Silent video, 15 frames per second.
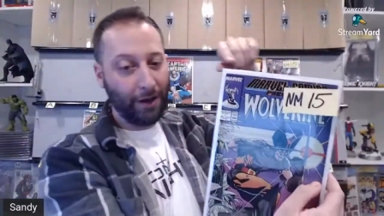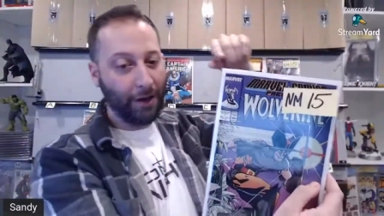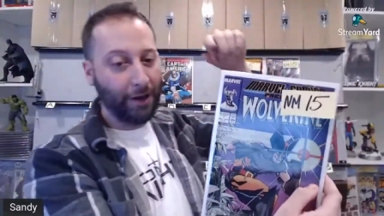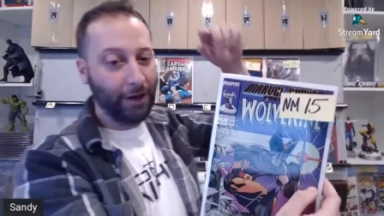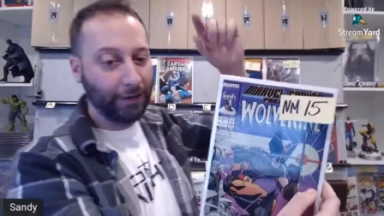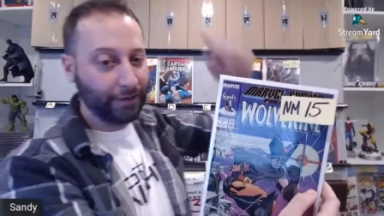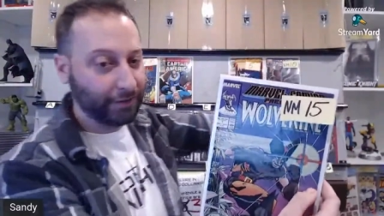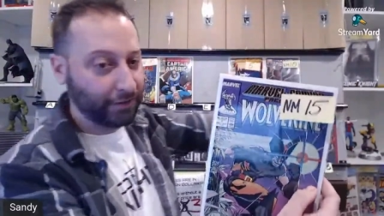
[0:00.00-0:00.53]

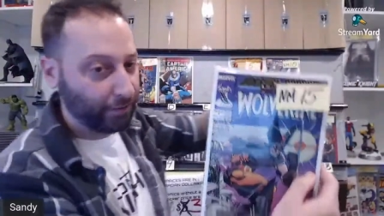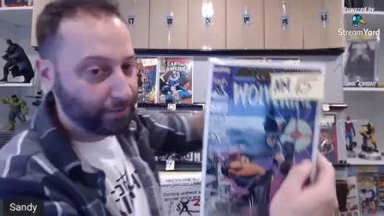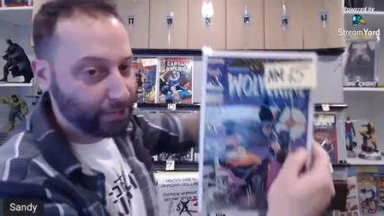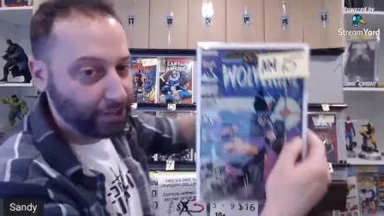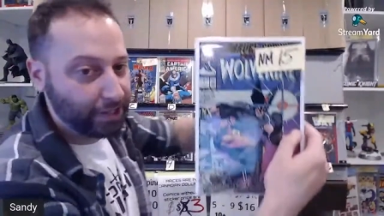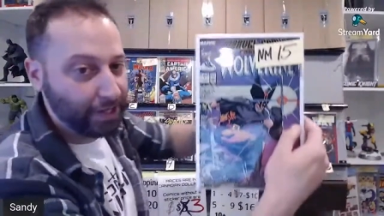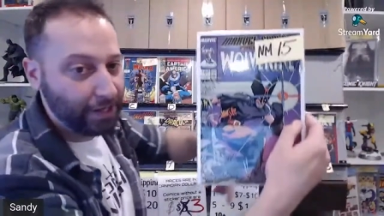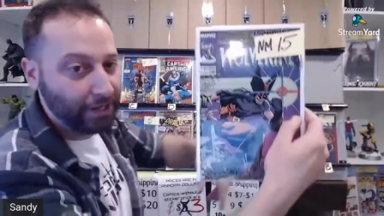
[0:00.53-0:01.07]
Uh,
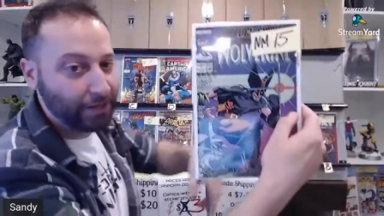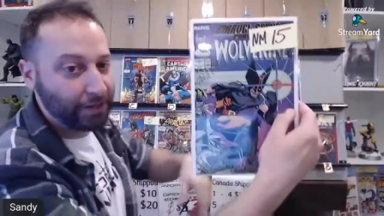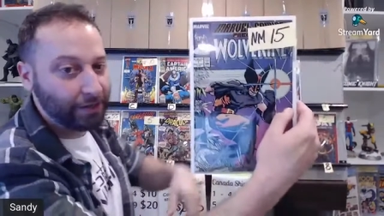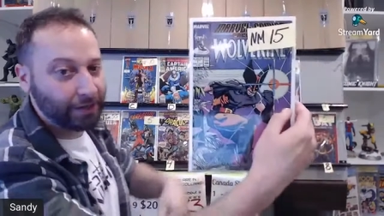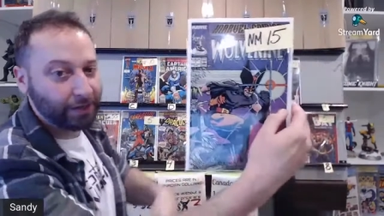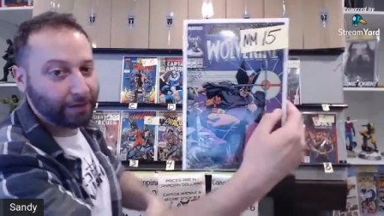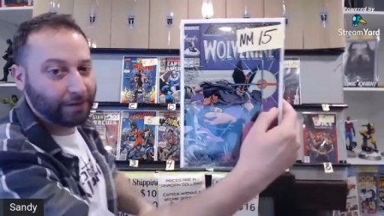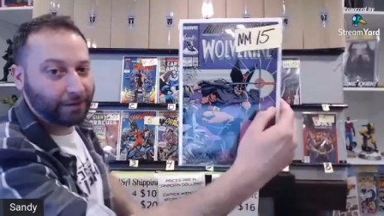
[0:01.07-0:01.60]
description
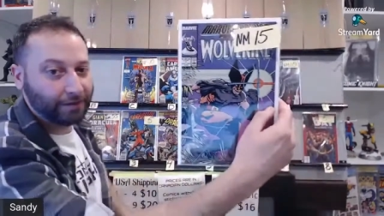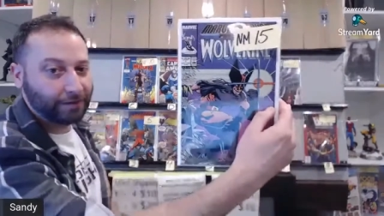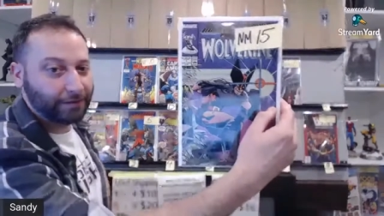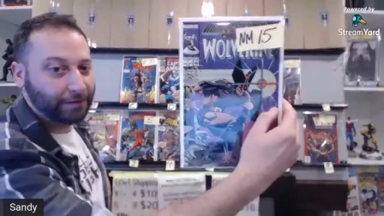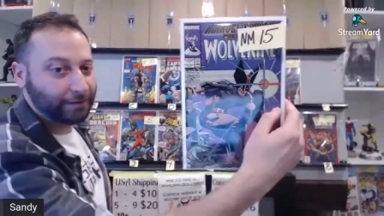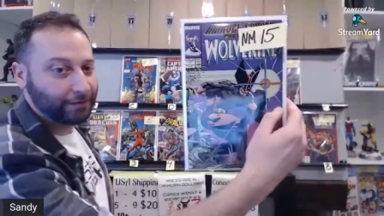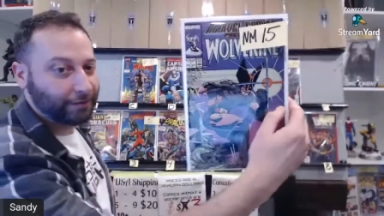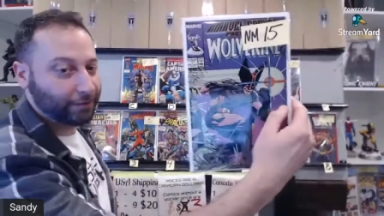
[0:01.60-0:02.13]
in the
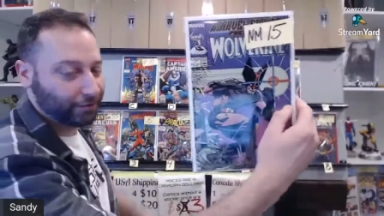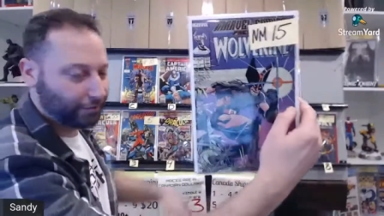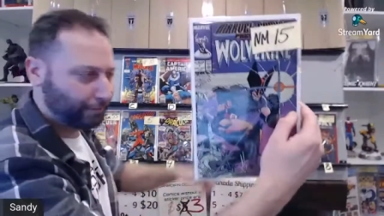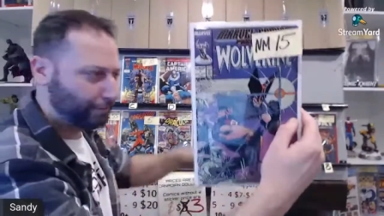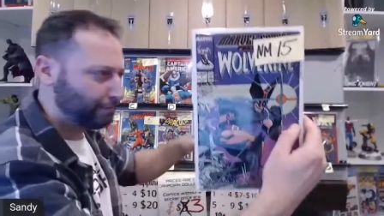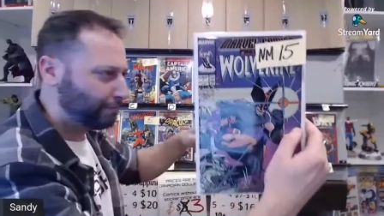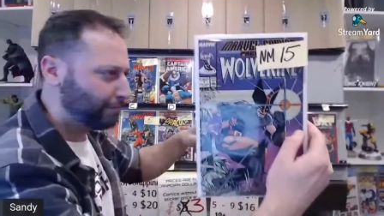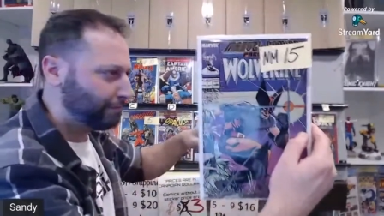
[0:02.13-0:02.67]

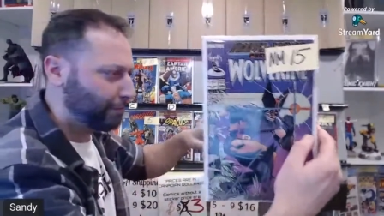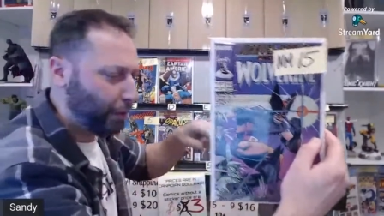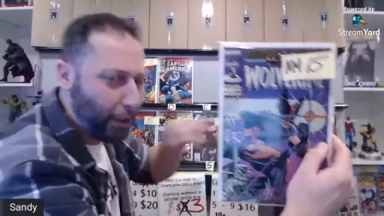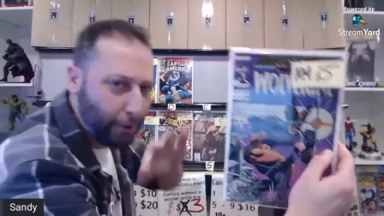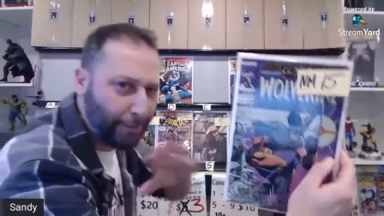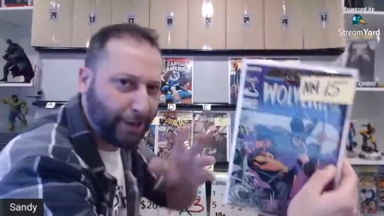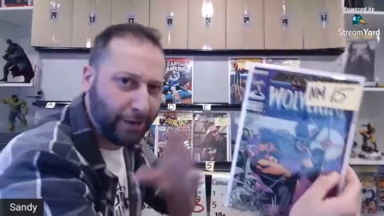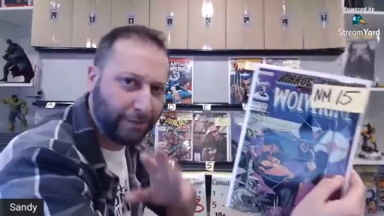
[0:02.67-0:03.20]
just,
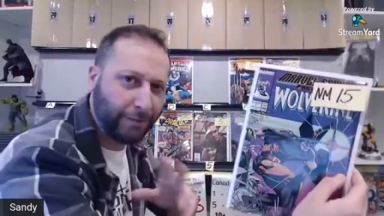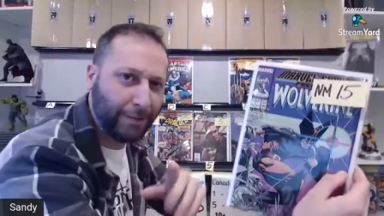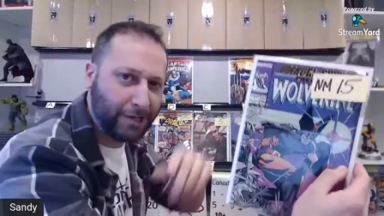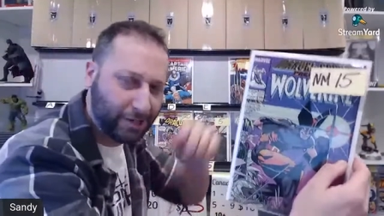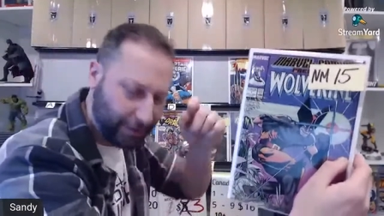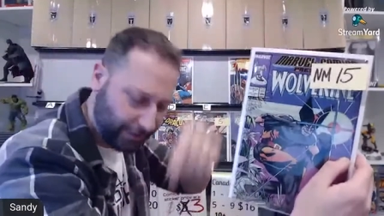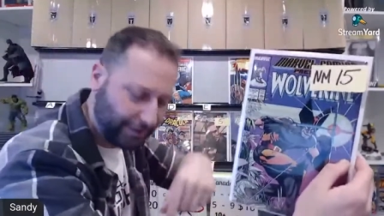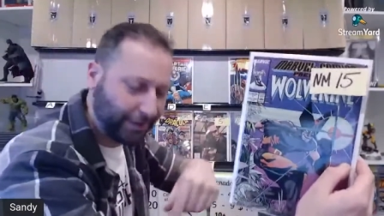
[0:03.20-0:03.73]
all my
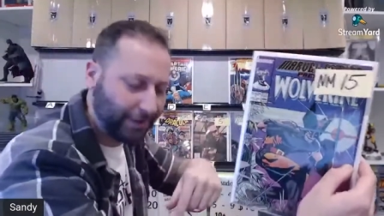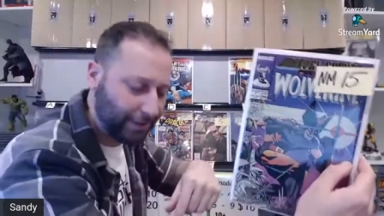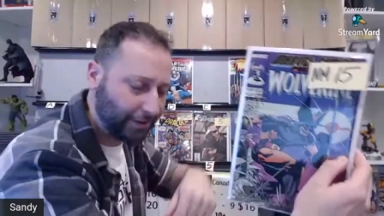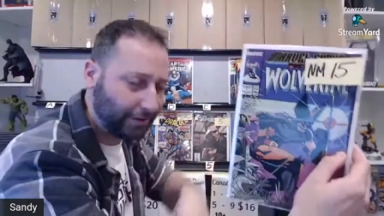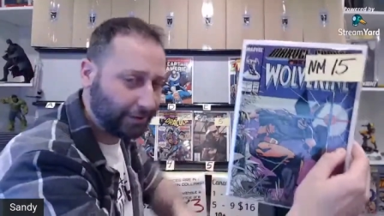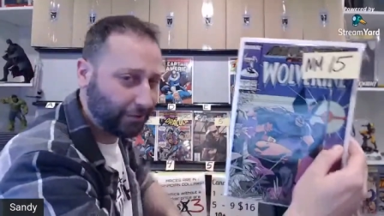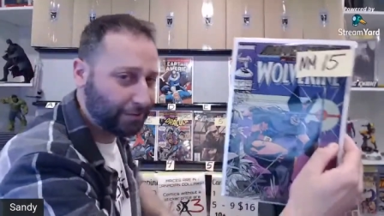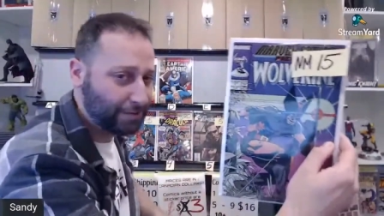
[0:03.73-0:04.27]
information is in the
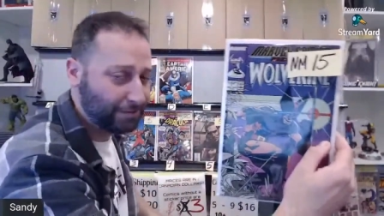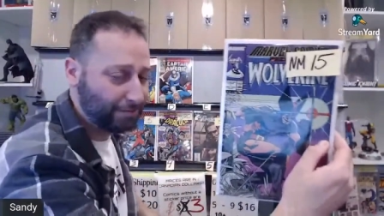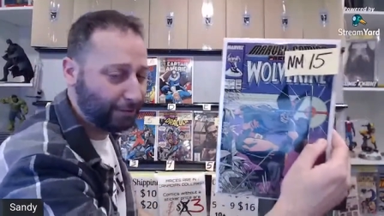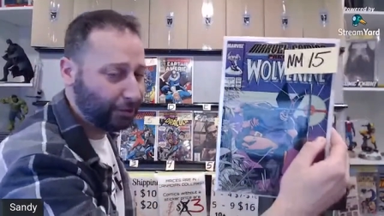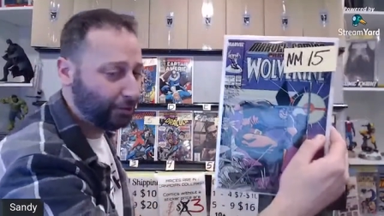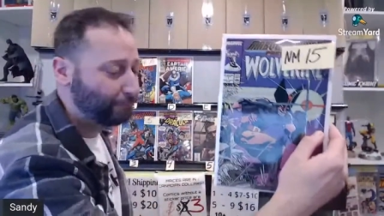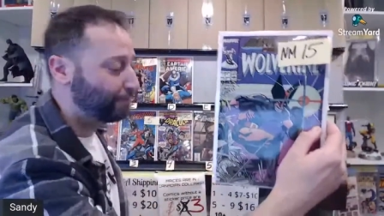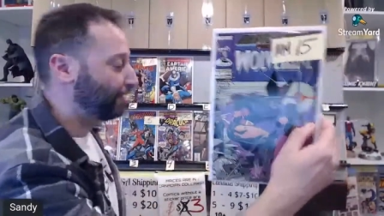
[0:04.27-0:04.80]
description
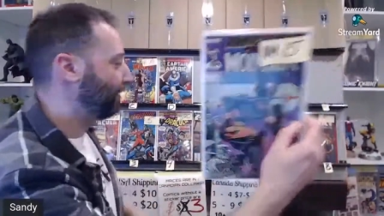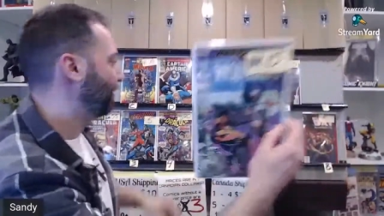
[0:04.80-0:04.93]
below.